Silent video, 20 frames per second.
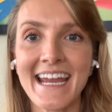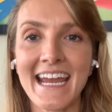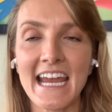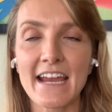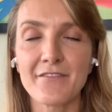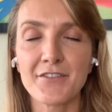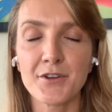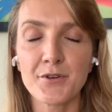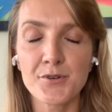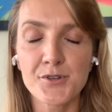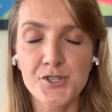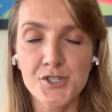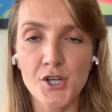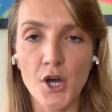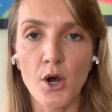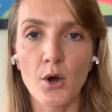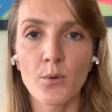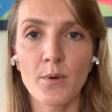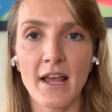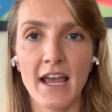if you
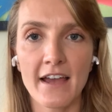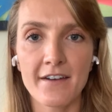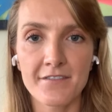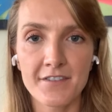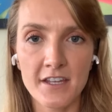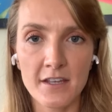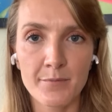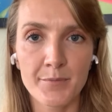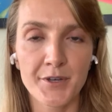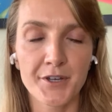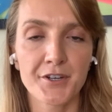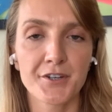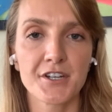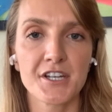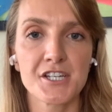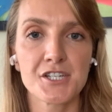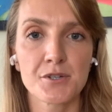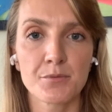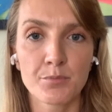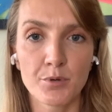don't have the
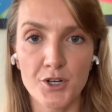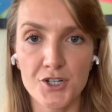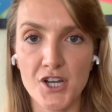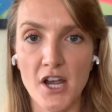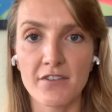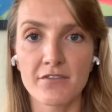ability to push